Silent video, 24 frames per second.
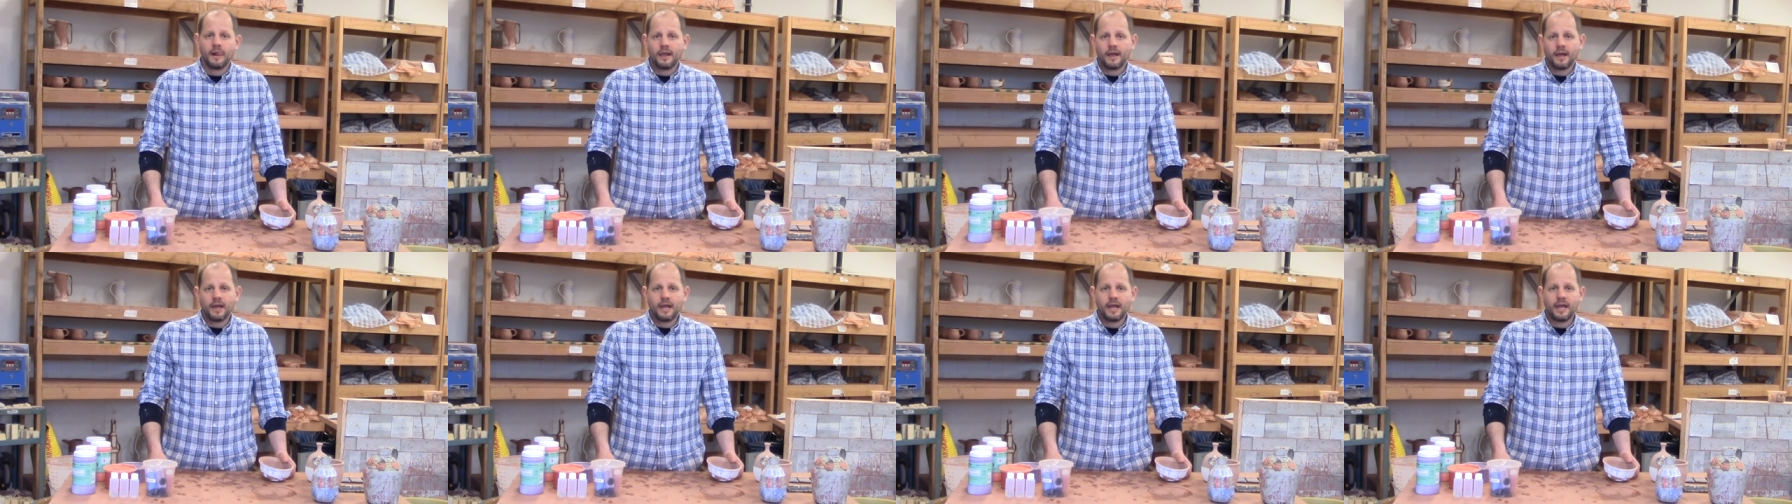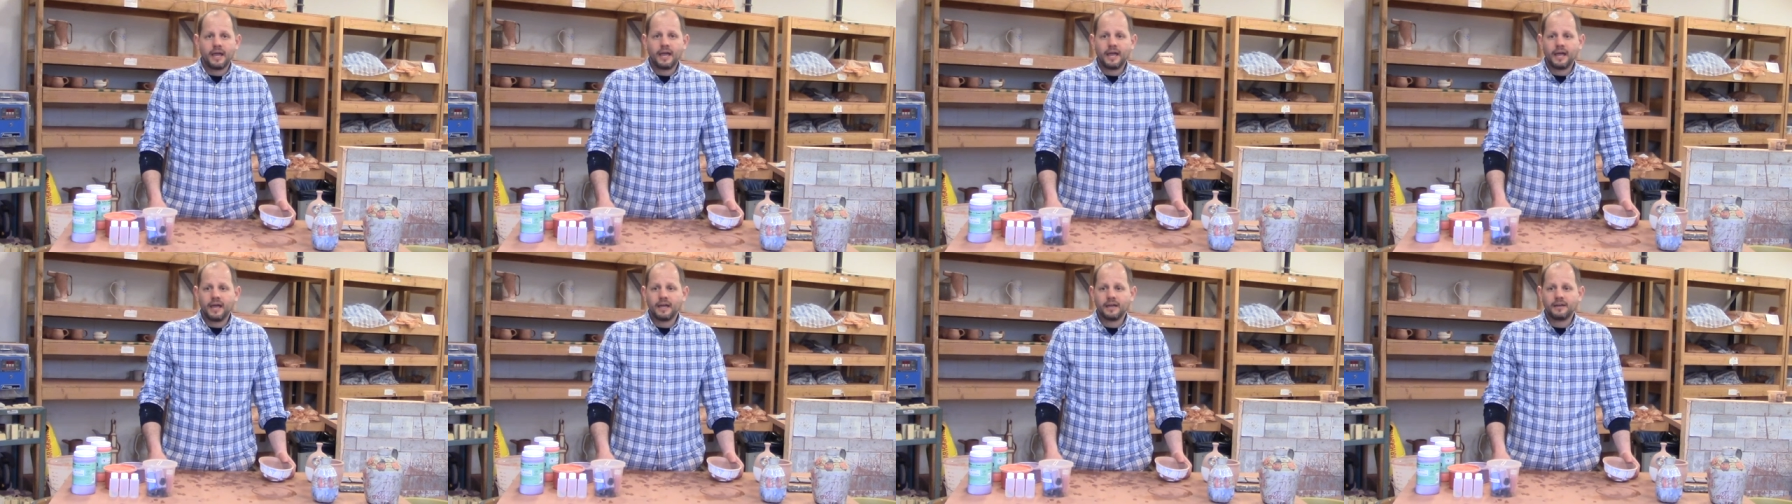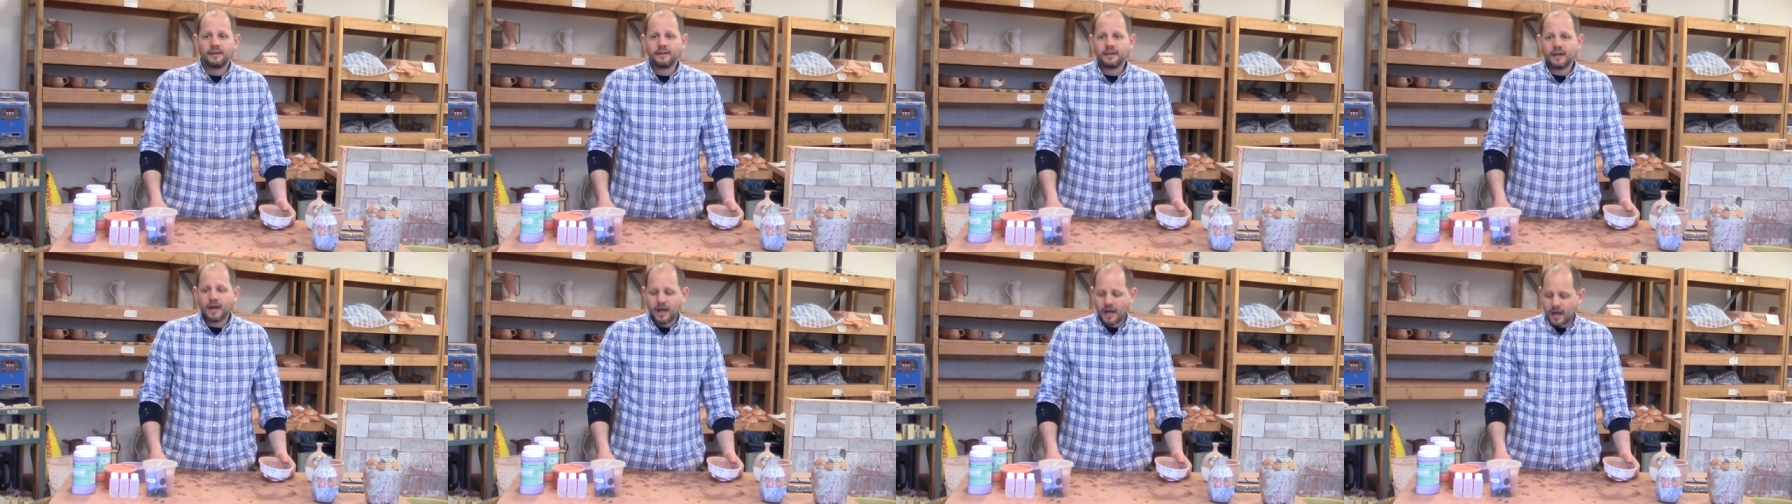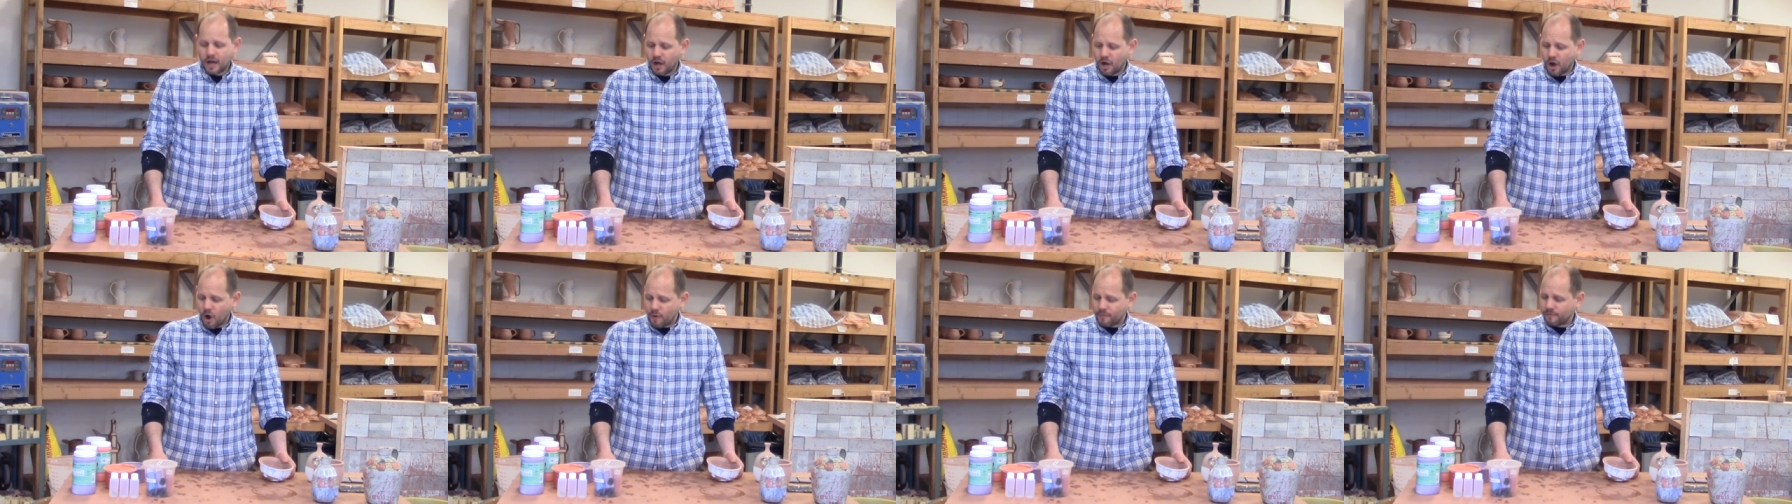and uh,
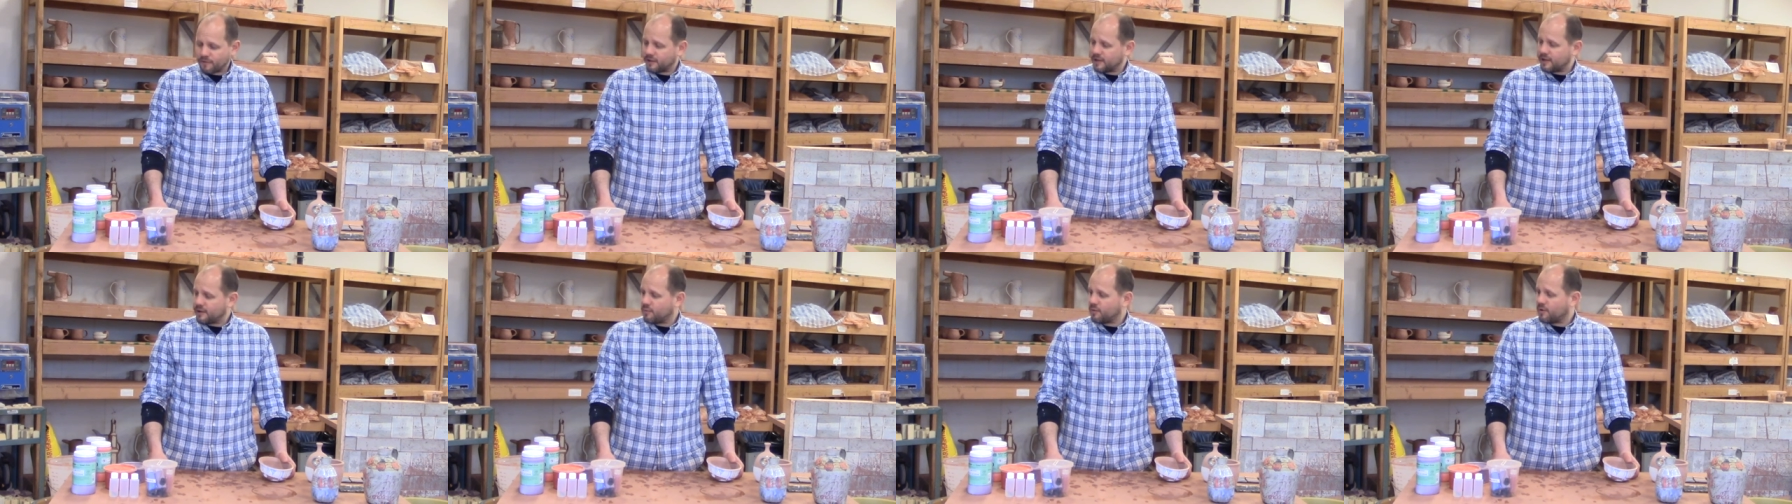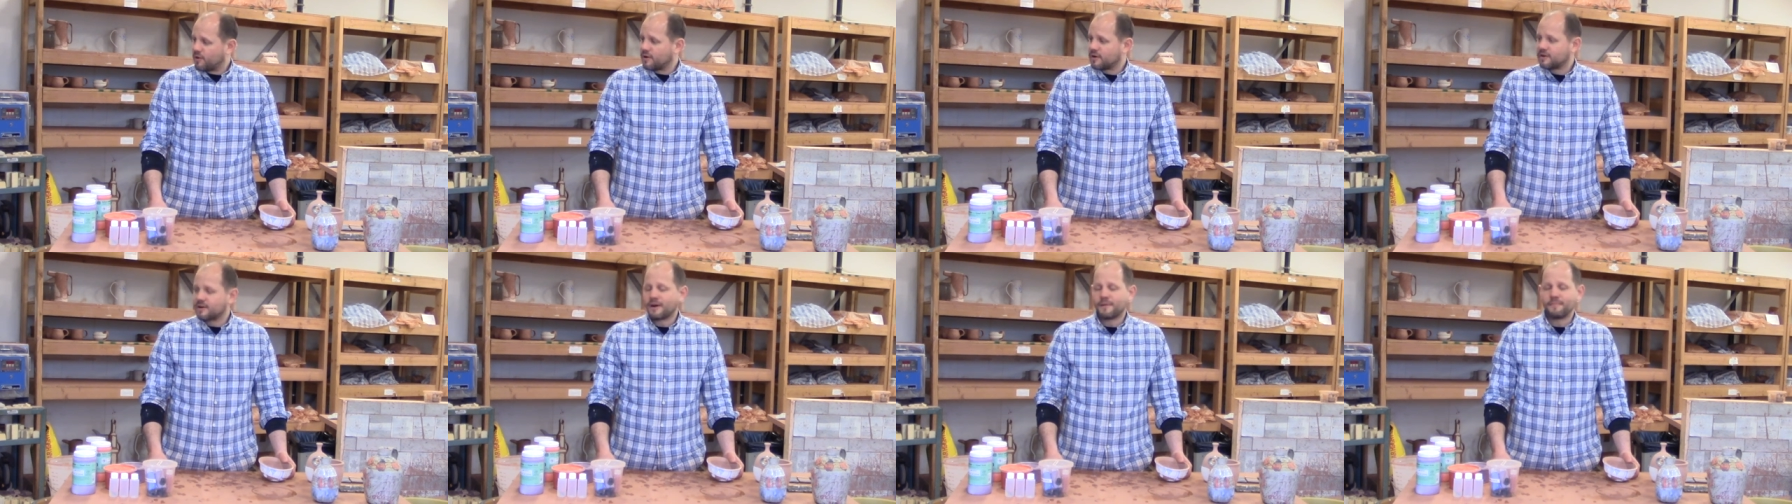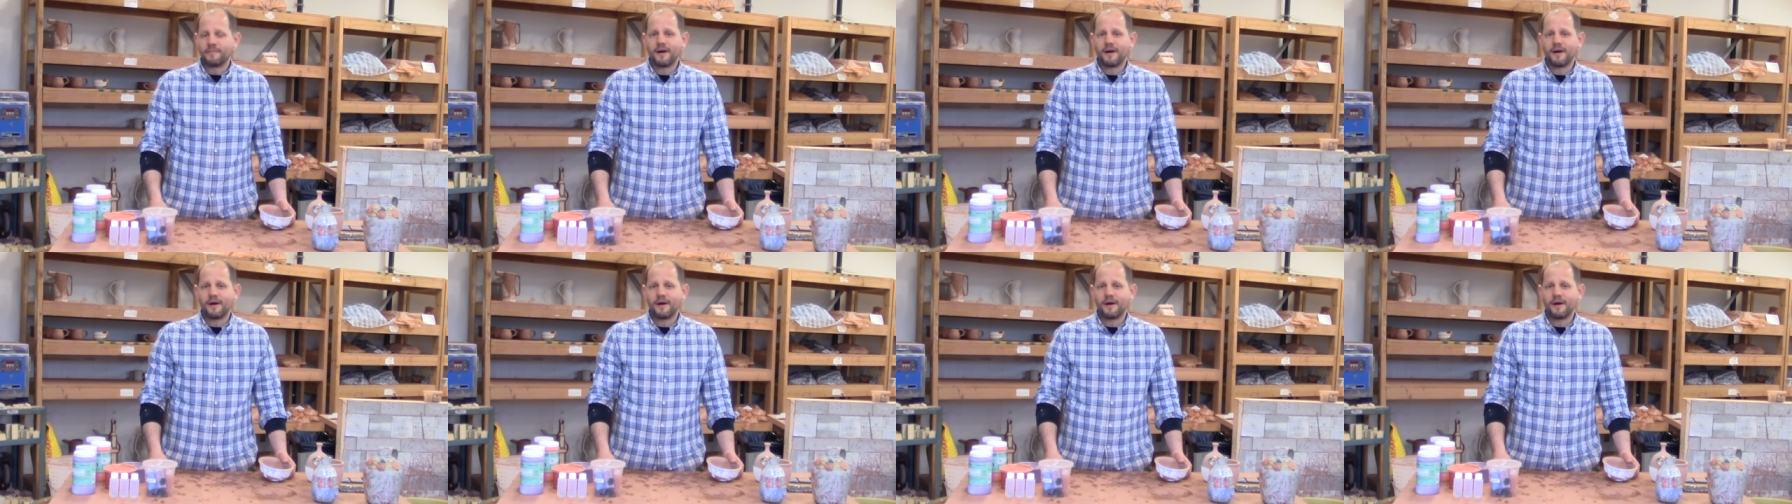hopefully we'll come